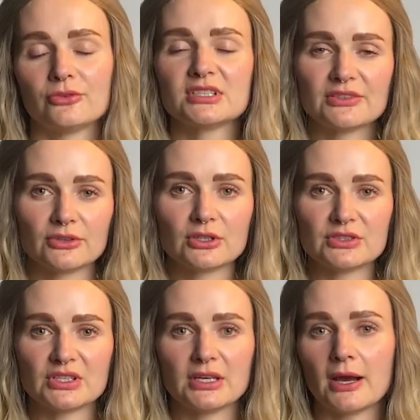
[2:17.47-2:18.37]
For
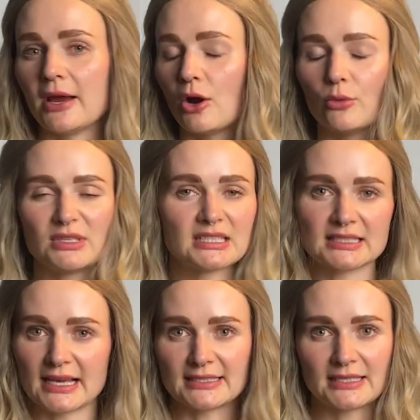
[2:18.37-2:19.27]
difficulty, I always
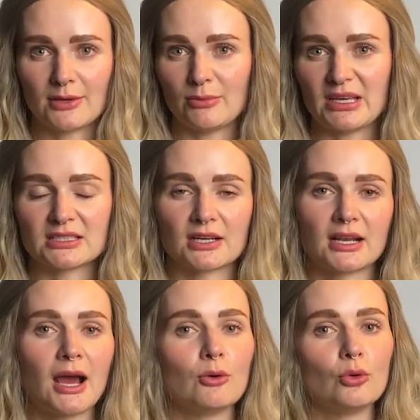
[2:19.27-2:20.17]
assess it based on
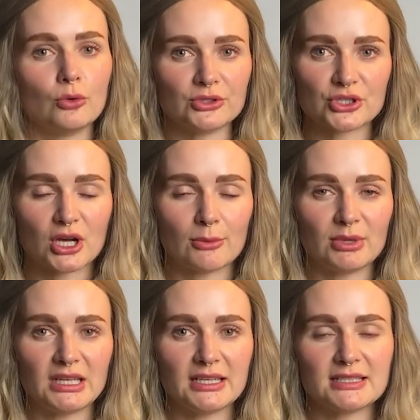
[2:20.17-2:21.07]
how old your
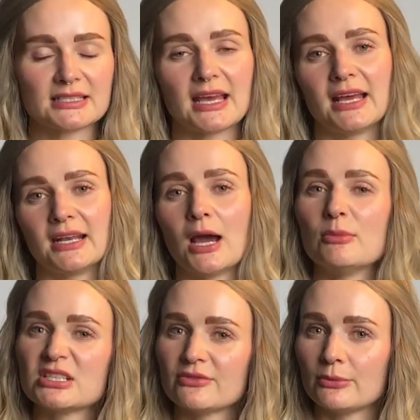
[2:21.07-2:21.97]
company is and how
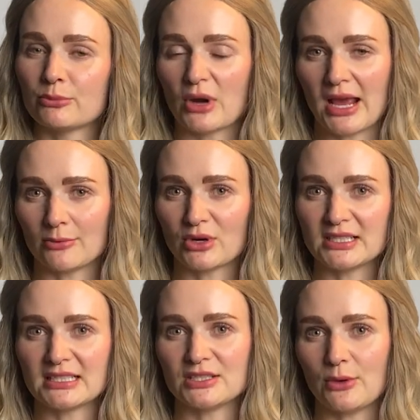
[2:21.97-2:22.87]
much of a brand
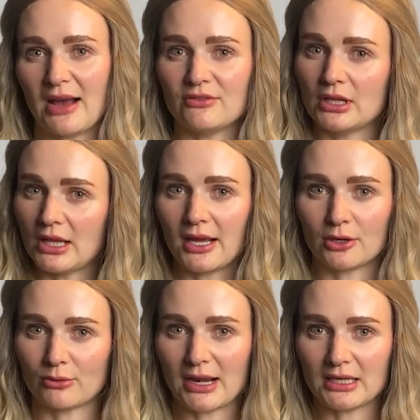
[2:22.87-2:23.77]
presence you have online
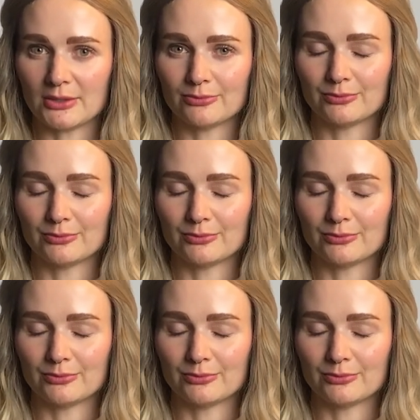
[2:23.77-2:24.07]
already.